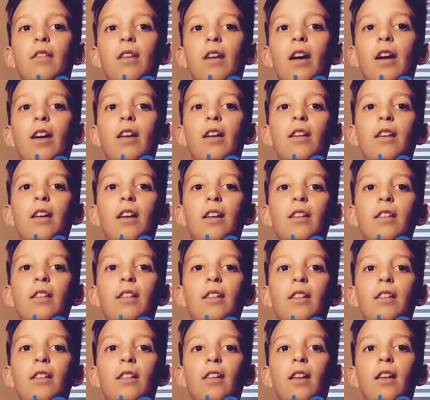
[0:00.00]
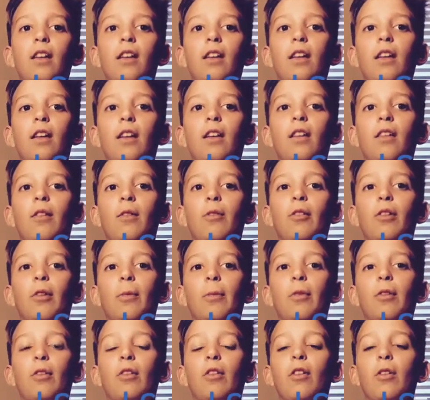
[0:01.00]
I guess he said that there's
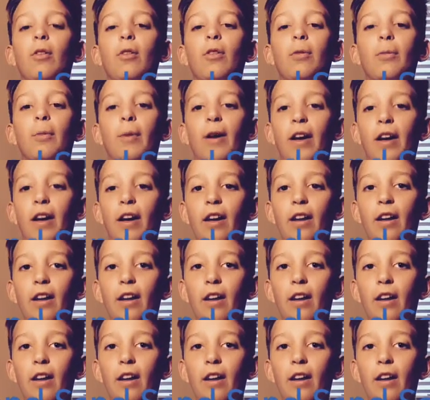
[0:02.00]
something wrong with my.